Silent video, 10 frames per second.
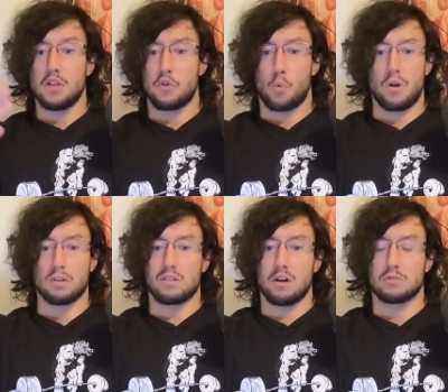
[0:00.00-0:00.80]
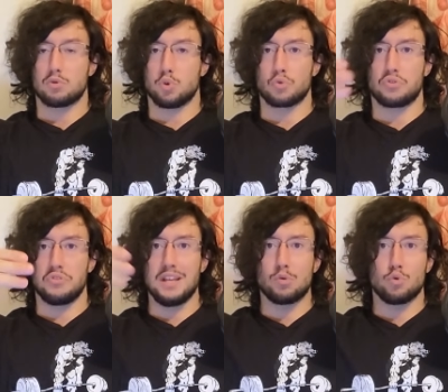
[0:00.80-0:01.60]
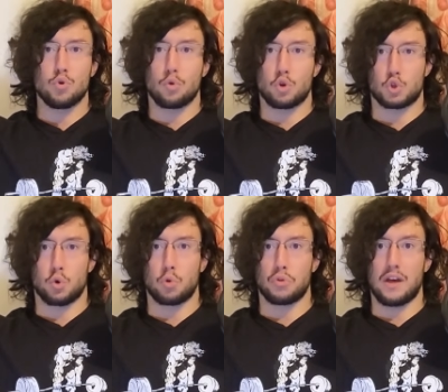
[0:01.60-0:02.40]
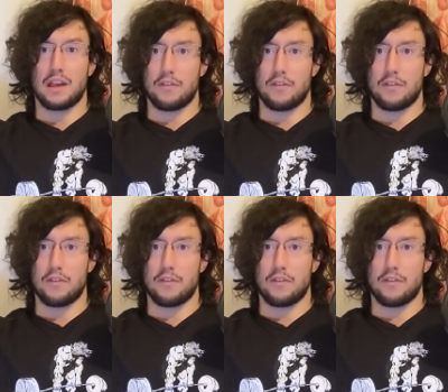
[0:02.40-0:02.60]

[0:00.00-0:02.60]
The rear Delt don't need to go on a shoulder day.